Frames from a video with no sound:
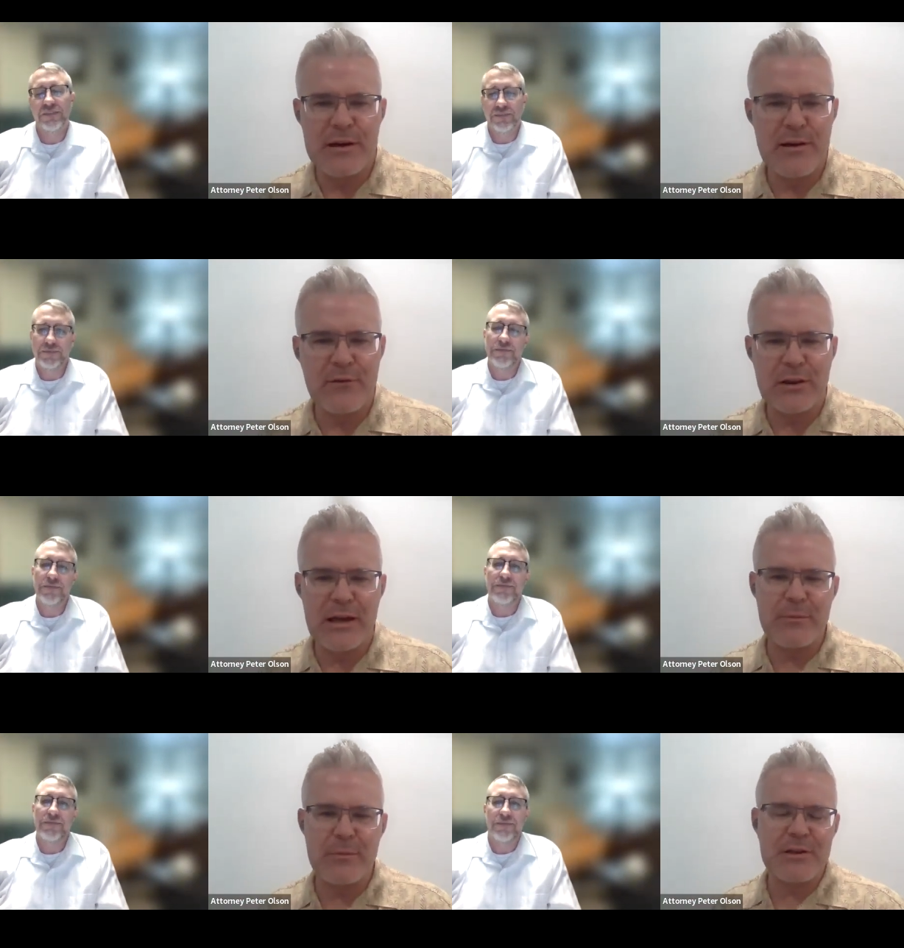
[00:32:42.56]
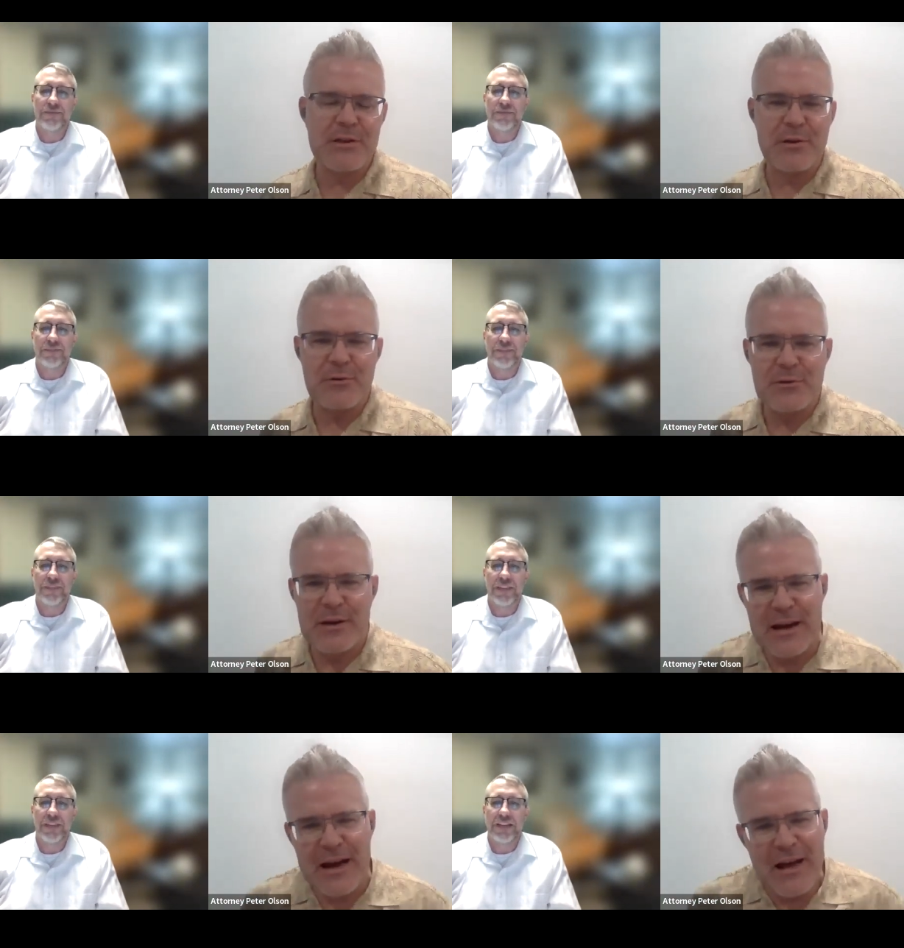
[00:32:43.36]
Speaker 1: kind of a lame excuse. I,
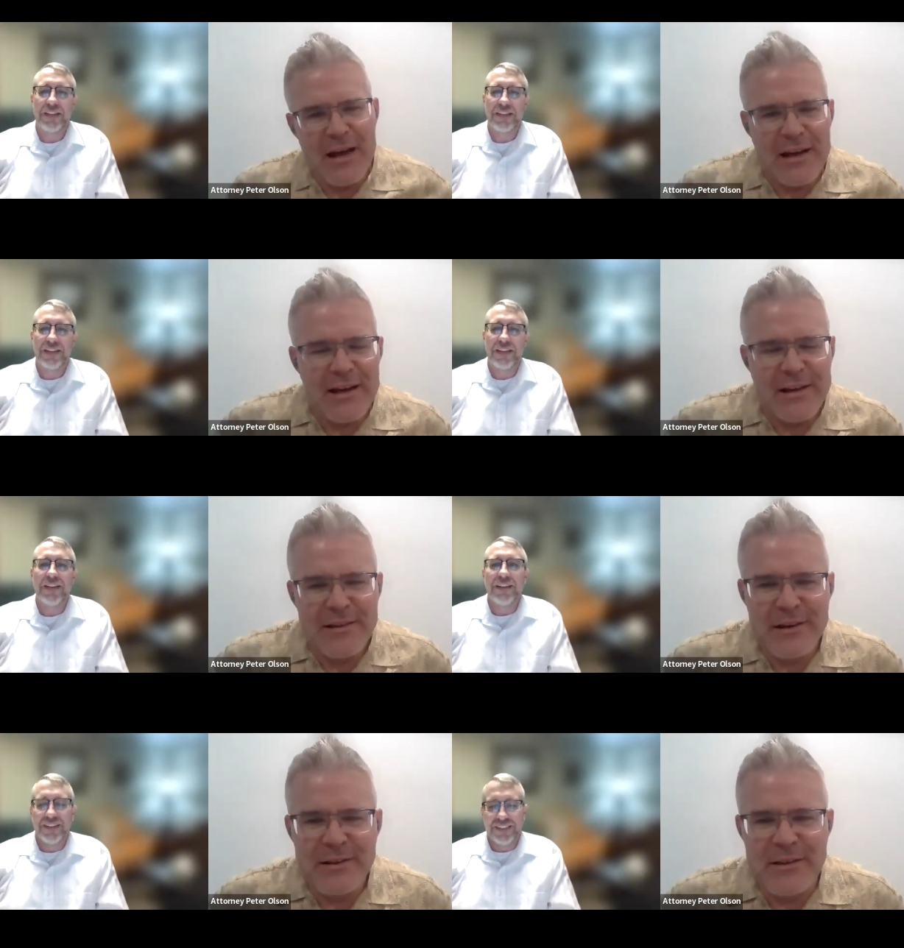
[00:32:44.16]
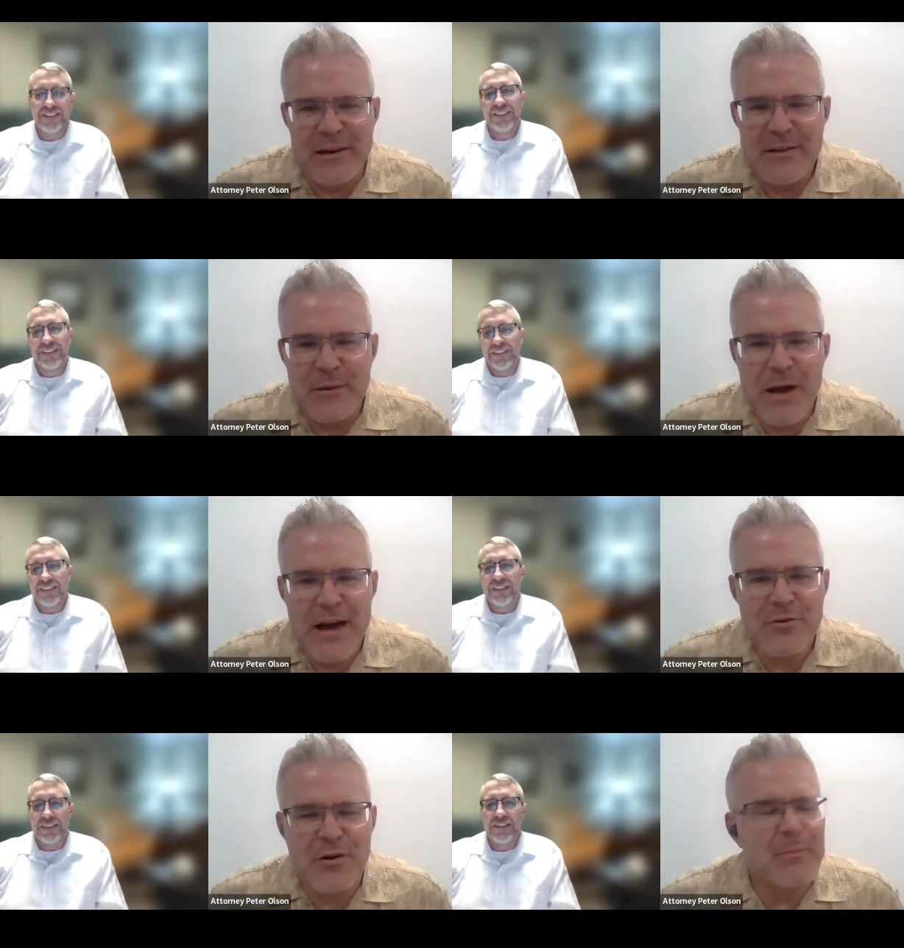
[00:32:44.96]
I think the, the
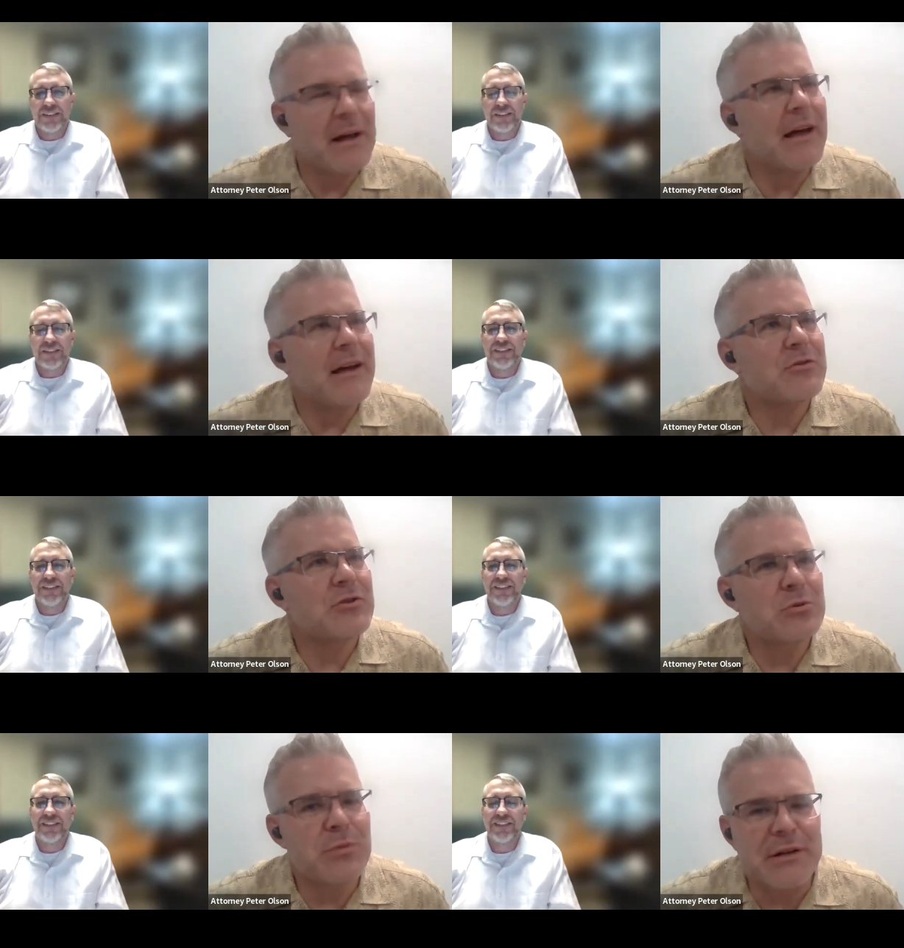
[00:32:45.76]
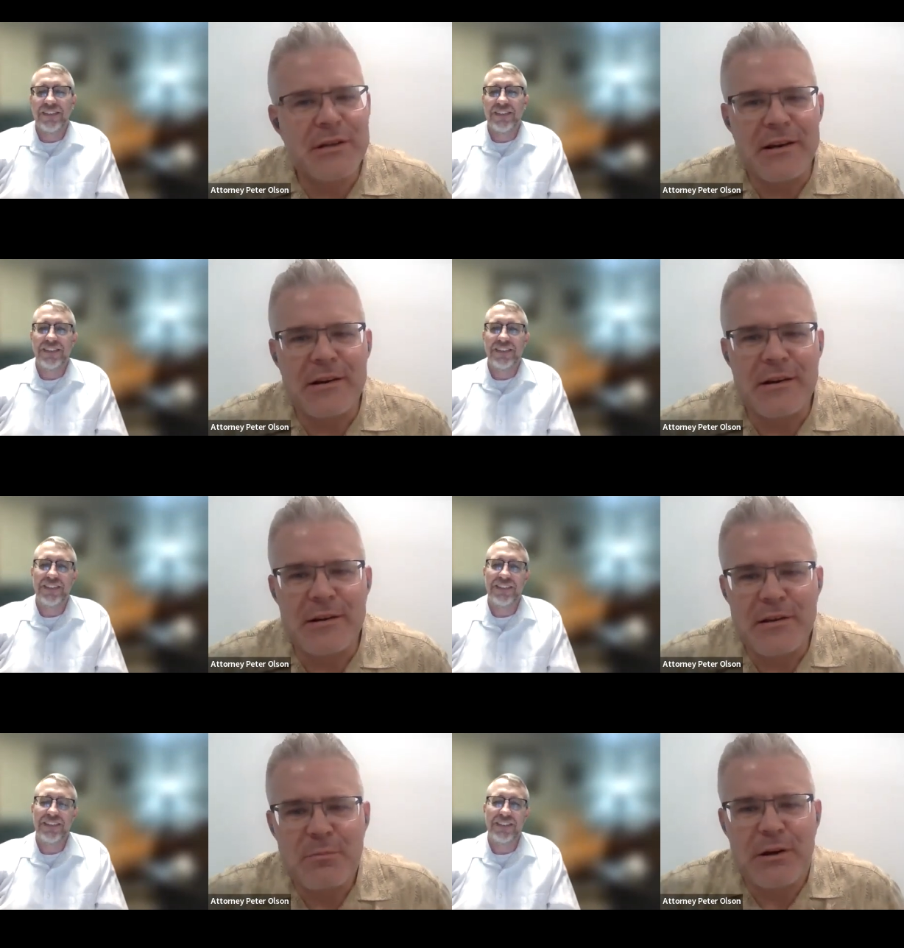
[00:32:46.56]
pastor at my last church we attended in
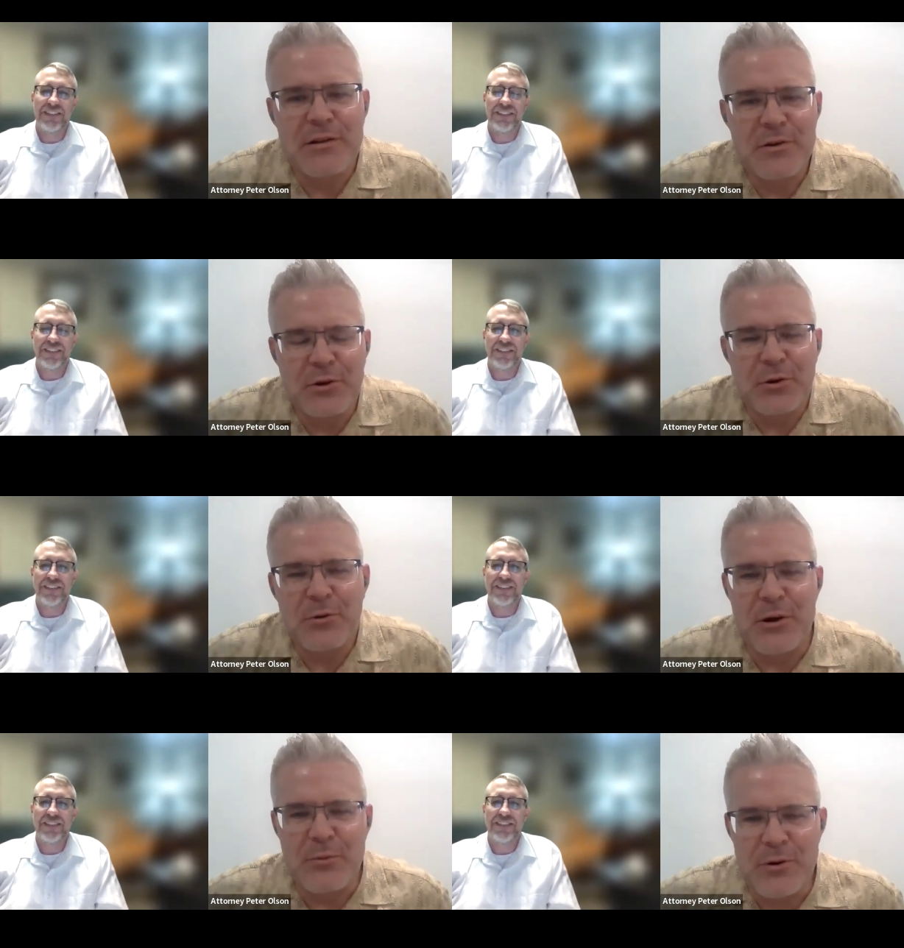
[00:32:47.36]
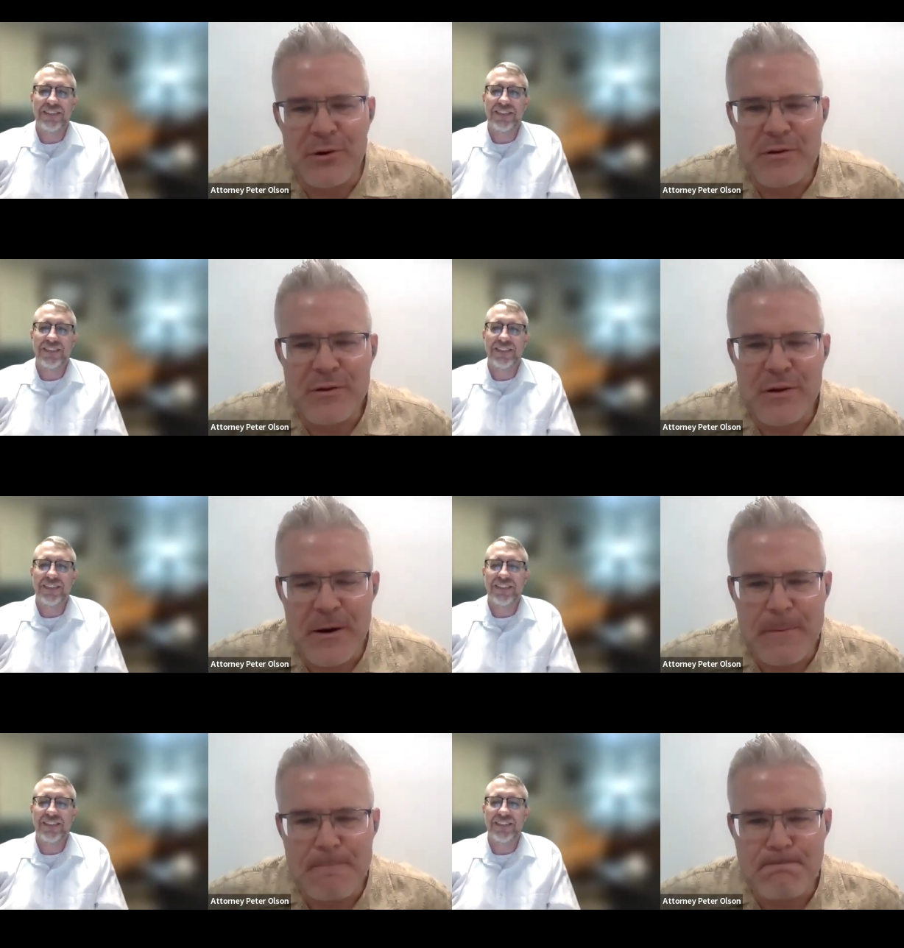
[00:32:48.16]
Des Plaines, Illinois was,
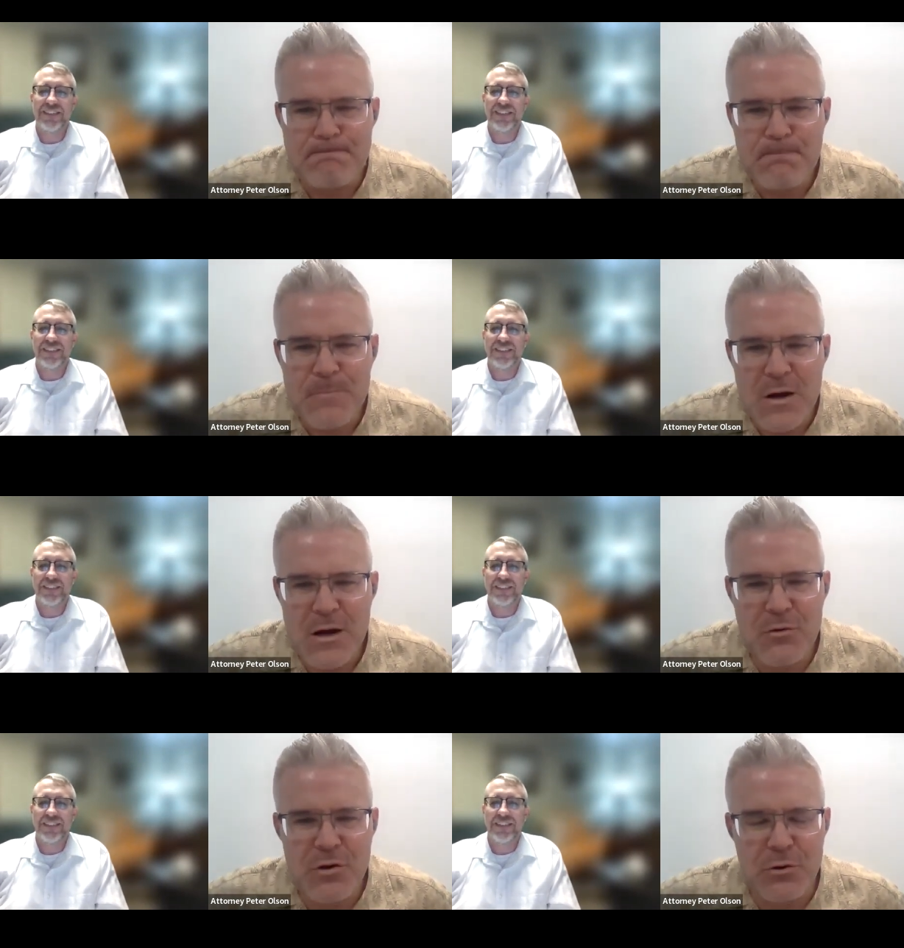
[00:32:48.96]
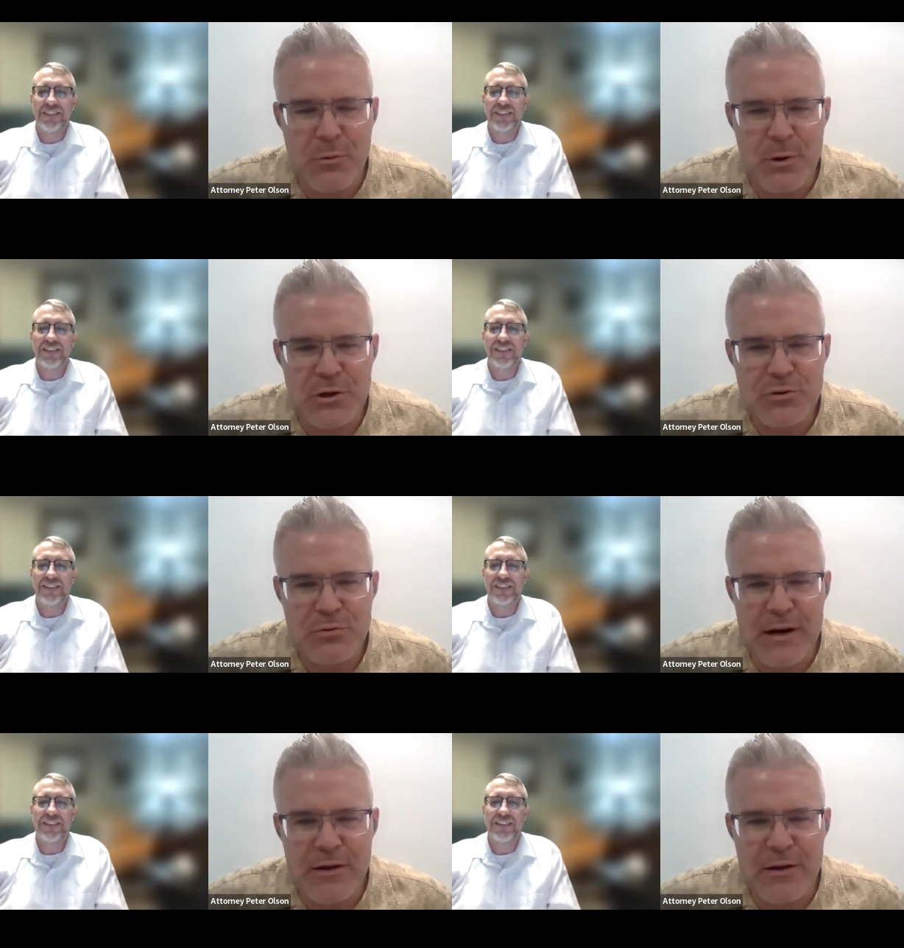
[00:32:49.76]
um, he used to do a marriage training.